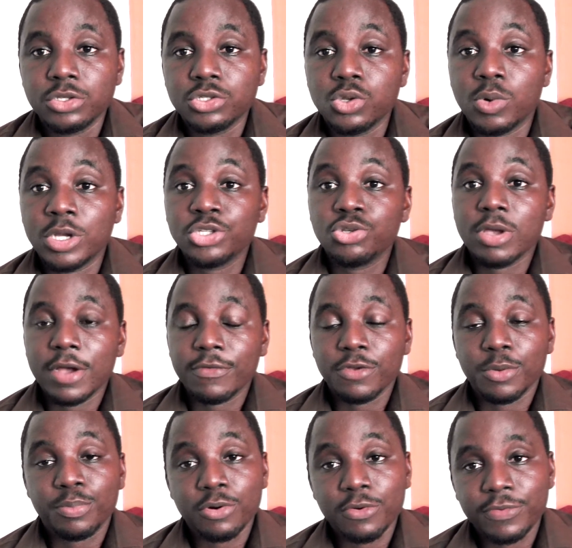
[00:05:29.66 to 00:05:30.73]
So once you have
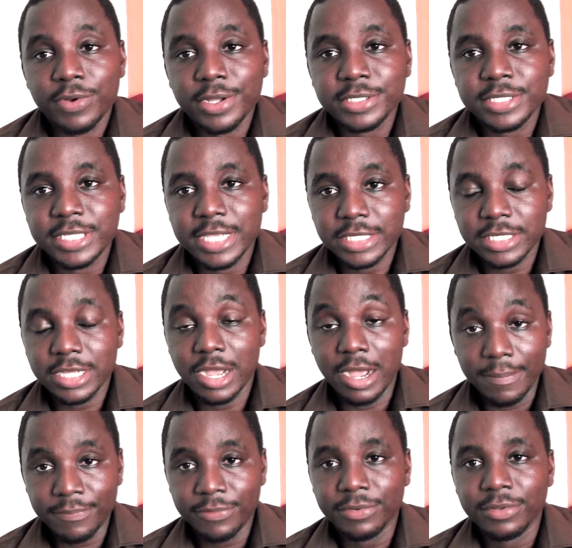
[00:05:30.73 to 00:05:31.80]
your profile set
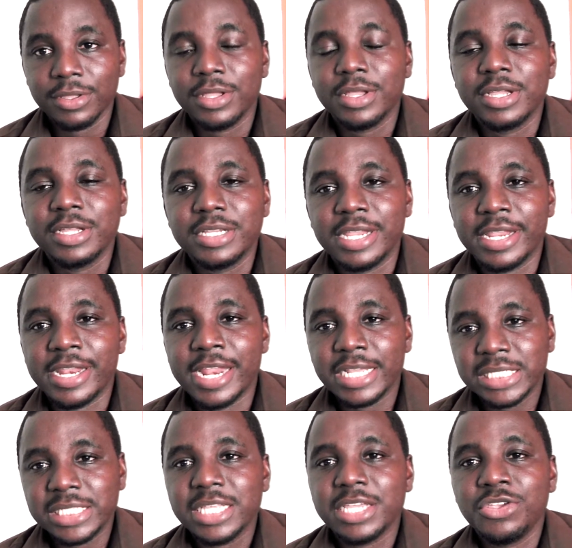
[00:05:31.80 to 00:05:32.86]
up, the
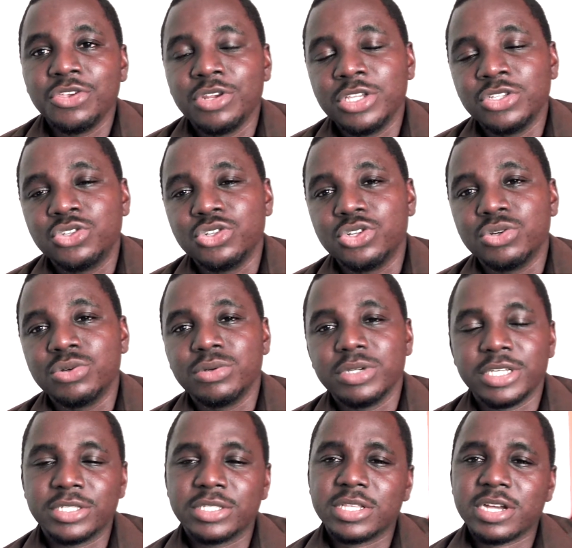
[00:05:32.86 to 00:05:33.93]
next thing you need to do
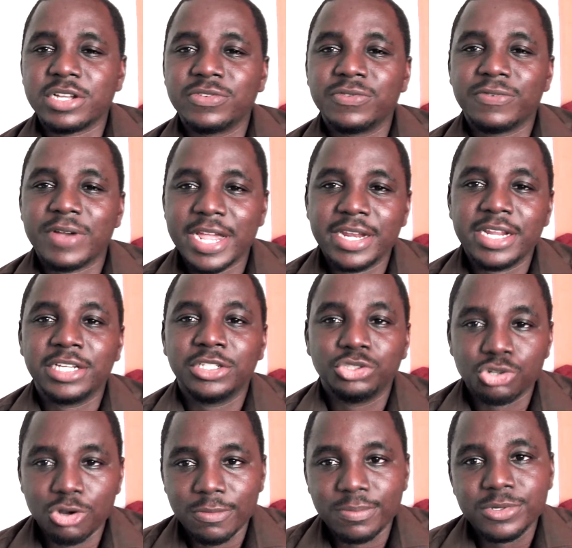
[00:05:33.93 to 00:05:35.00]
is start finding
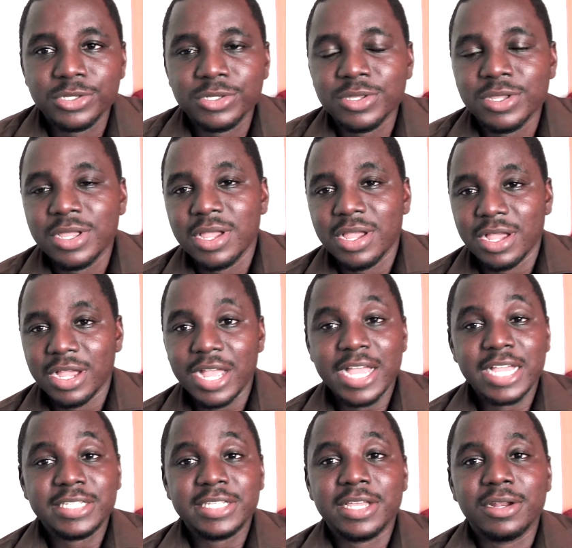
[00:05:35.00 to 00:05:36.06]
jobs.
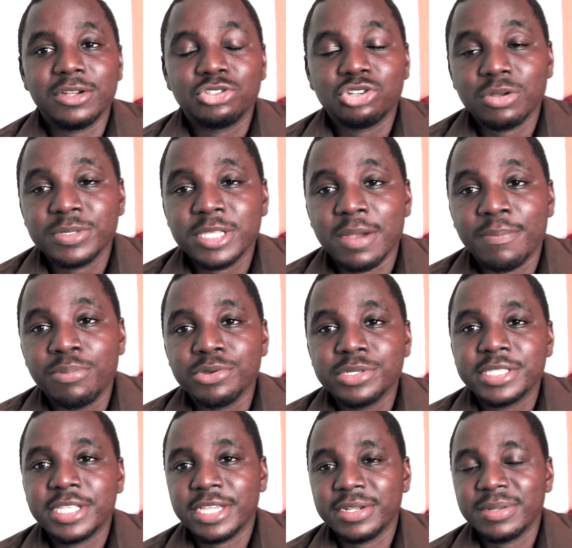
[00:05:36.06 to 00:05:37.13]
As I said, jobs are
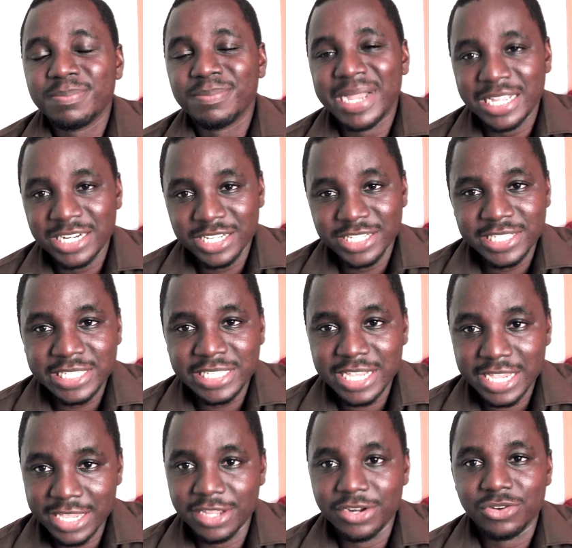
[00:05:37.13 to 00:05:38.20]
posted by the
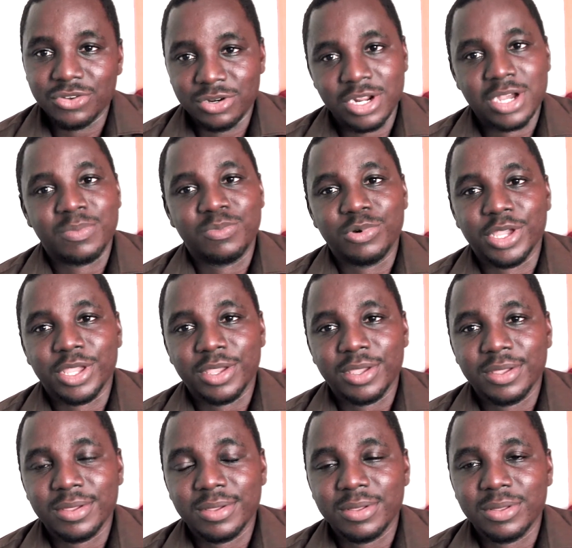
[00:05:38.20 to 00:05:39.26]
second on Upwork
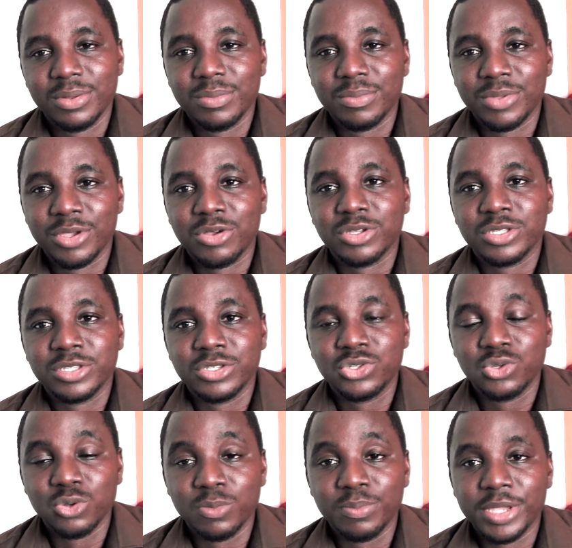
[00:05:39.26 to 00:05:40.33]
because it's
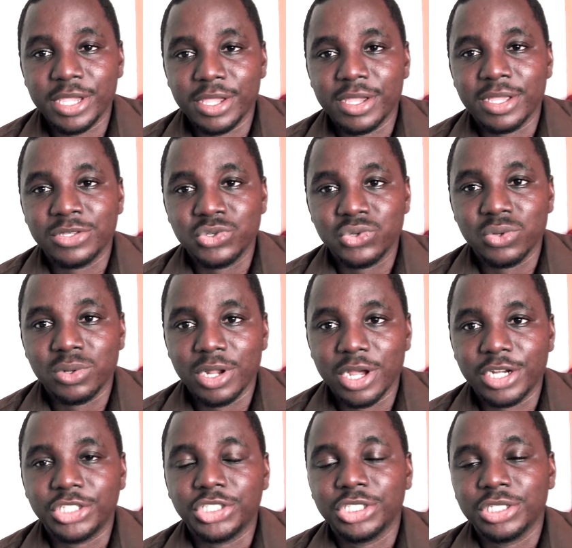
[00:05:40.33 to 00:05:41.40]
so big and so
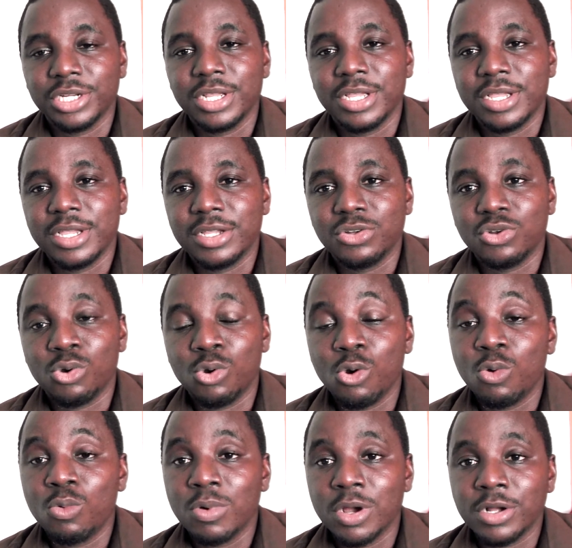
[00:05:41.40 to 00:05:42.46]
large. The
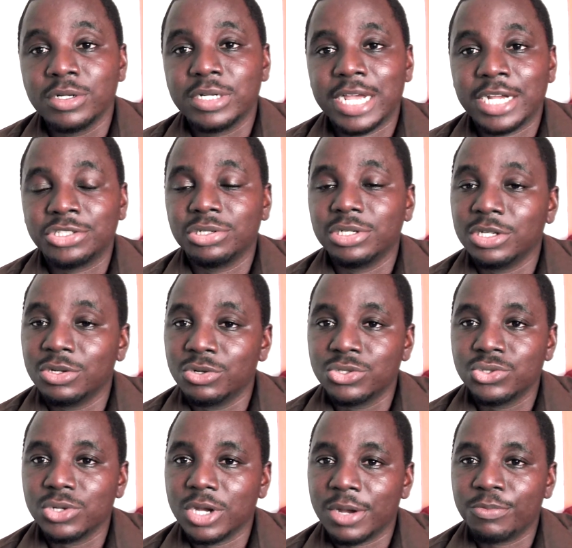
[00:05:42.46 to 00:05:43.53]
whole world actually
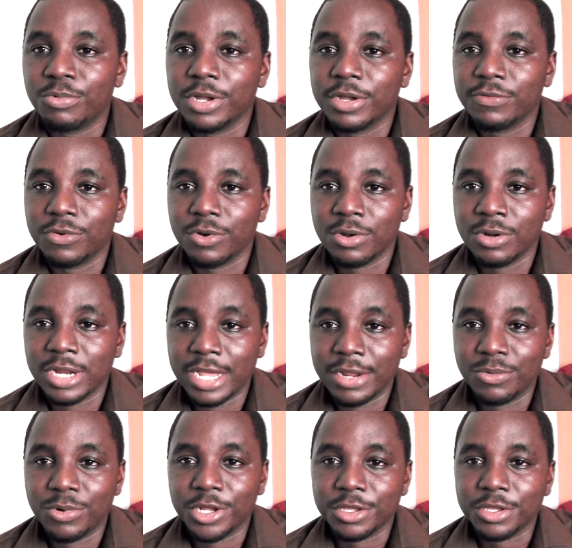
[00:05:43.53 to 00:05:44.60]
goes to Upwork for
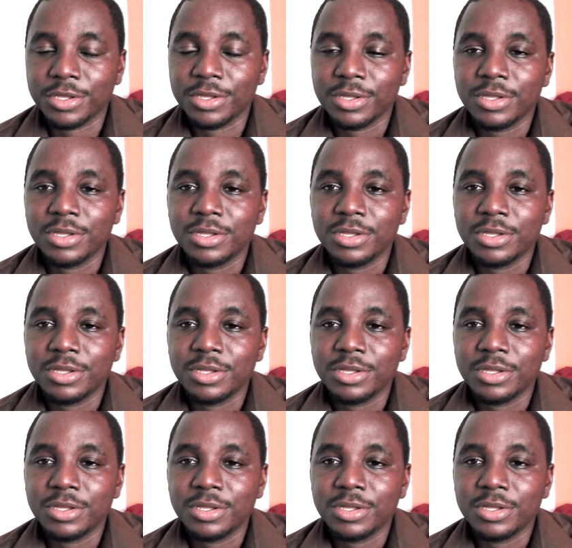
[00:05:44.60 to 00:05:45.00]
online work.